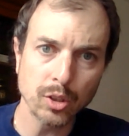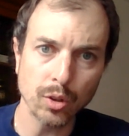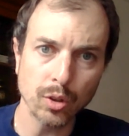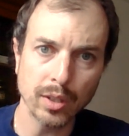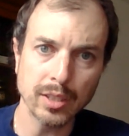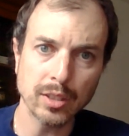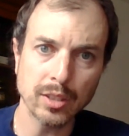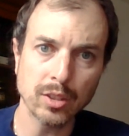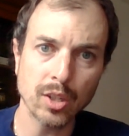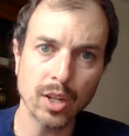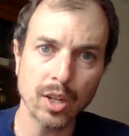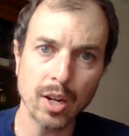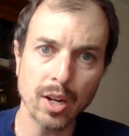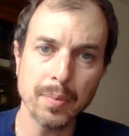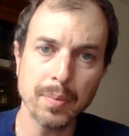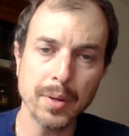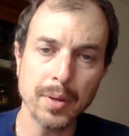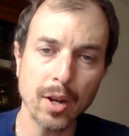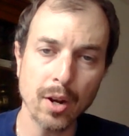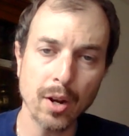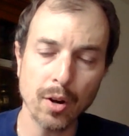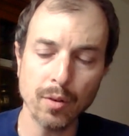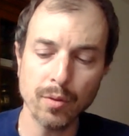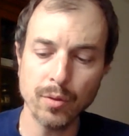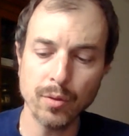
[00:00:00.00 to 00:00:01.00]
So it's going to
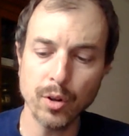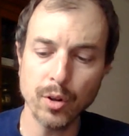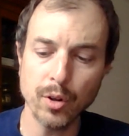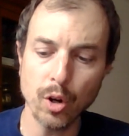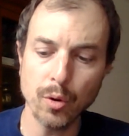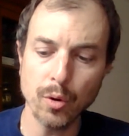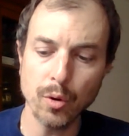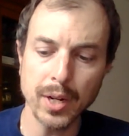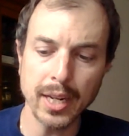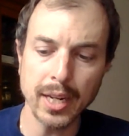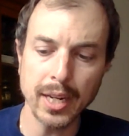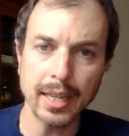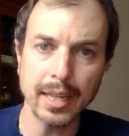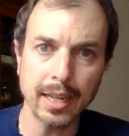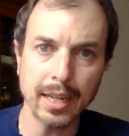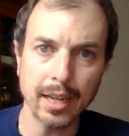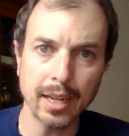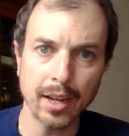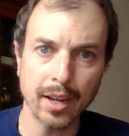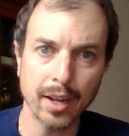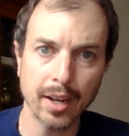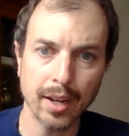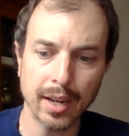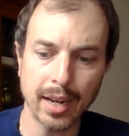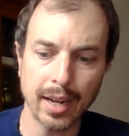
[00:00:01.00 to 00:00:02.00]
be a
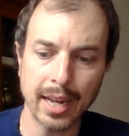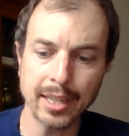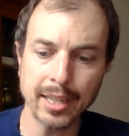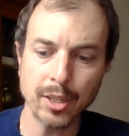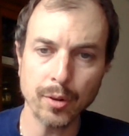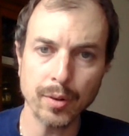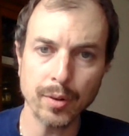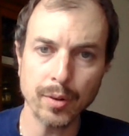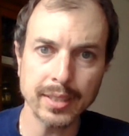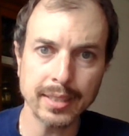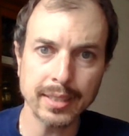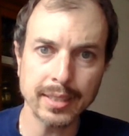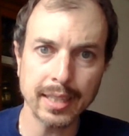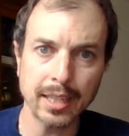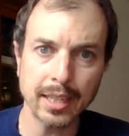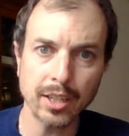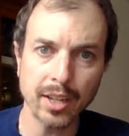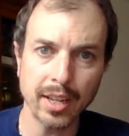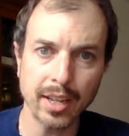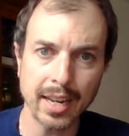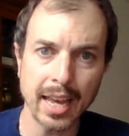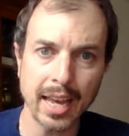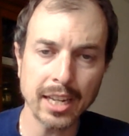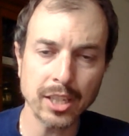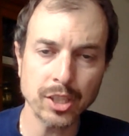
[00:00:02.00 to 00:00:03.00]
very uh, interesting
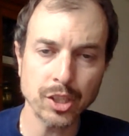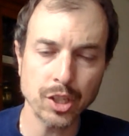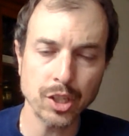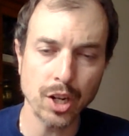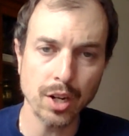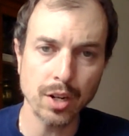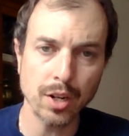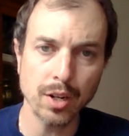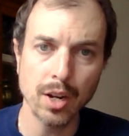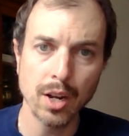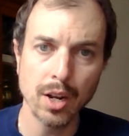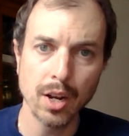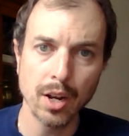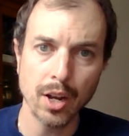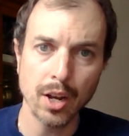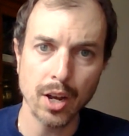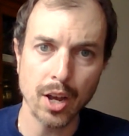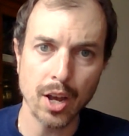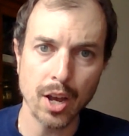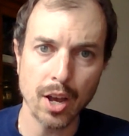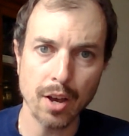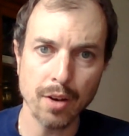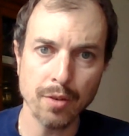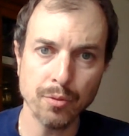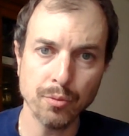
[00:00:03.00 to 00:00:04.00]
connection
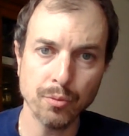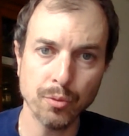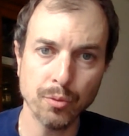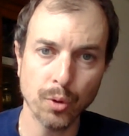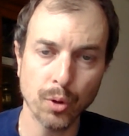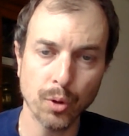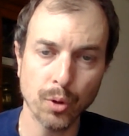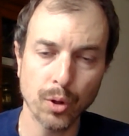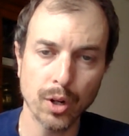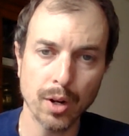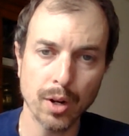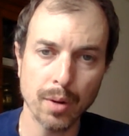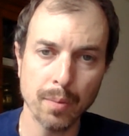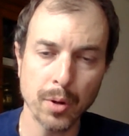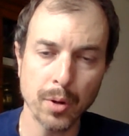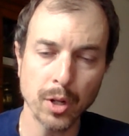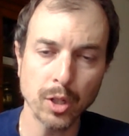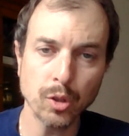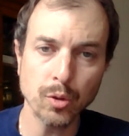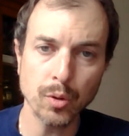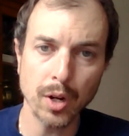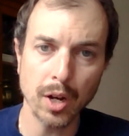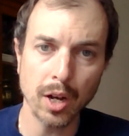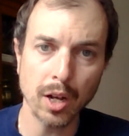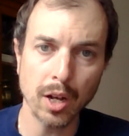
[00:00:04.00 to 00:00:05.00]
uh, for
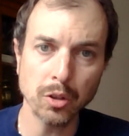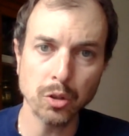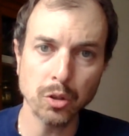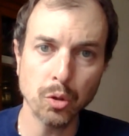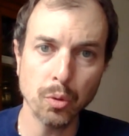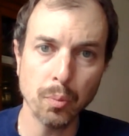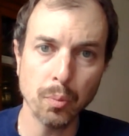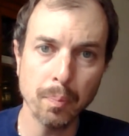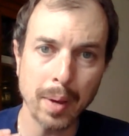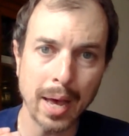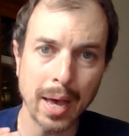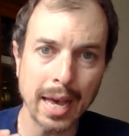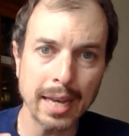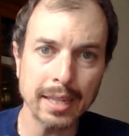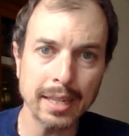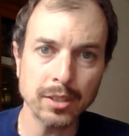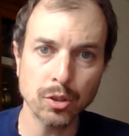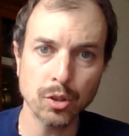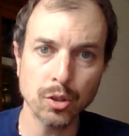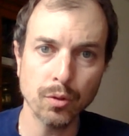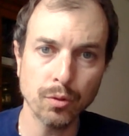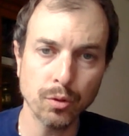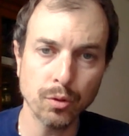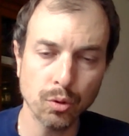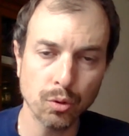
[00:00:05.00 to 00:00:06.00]
Montreal to
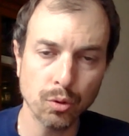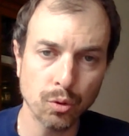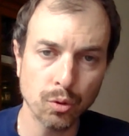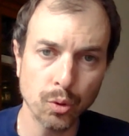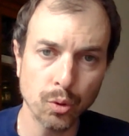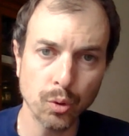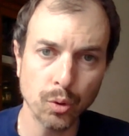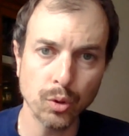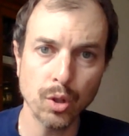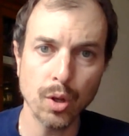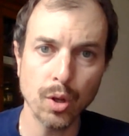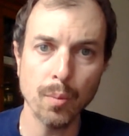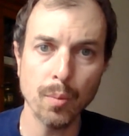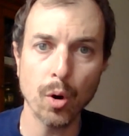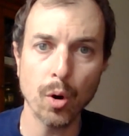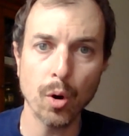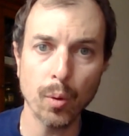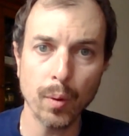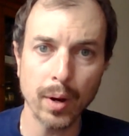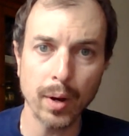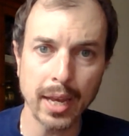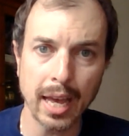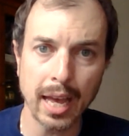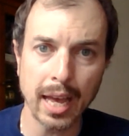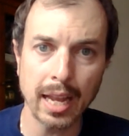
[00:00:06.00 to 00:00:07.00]
pass the, through the
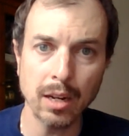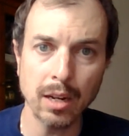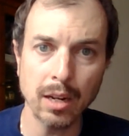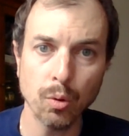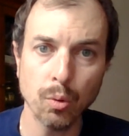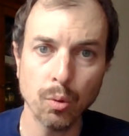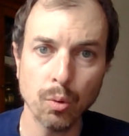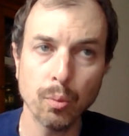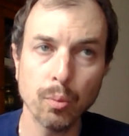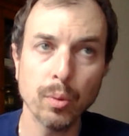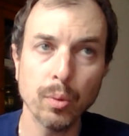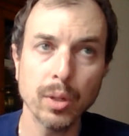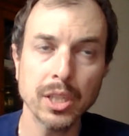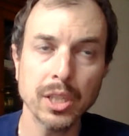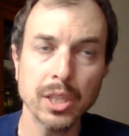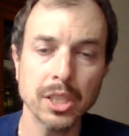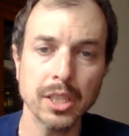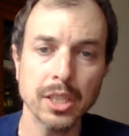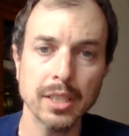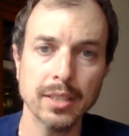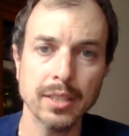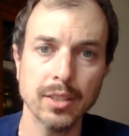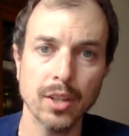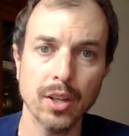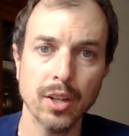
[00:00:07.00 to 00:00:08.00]
Montreal,
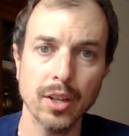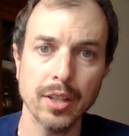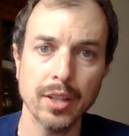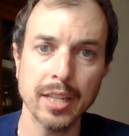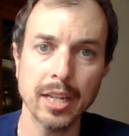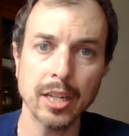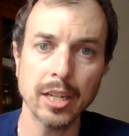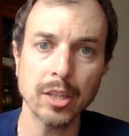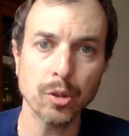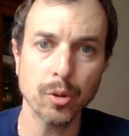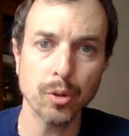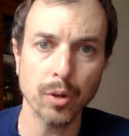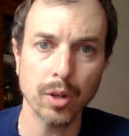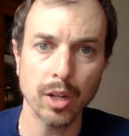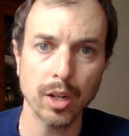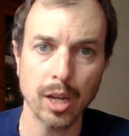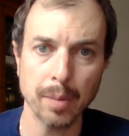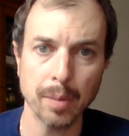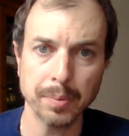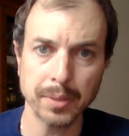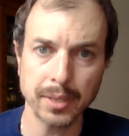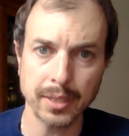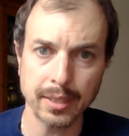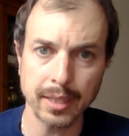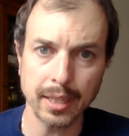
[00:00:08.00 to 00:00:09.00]
which is a natural
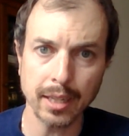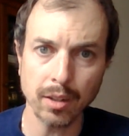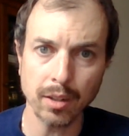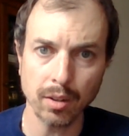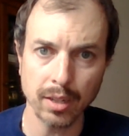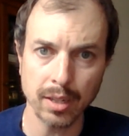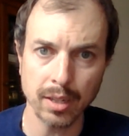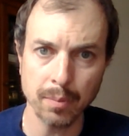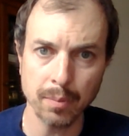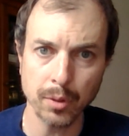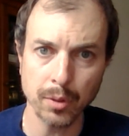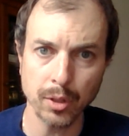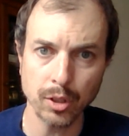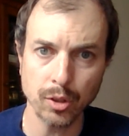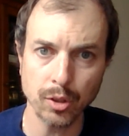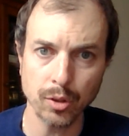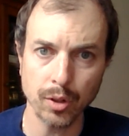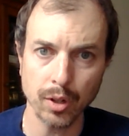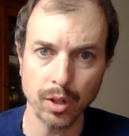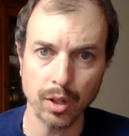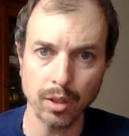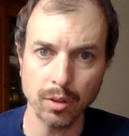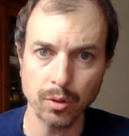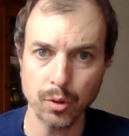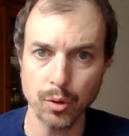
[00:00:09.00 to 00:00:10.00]
obstacle in
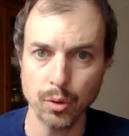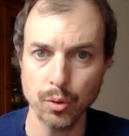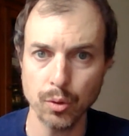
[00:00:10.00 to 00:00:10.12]
Montreal.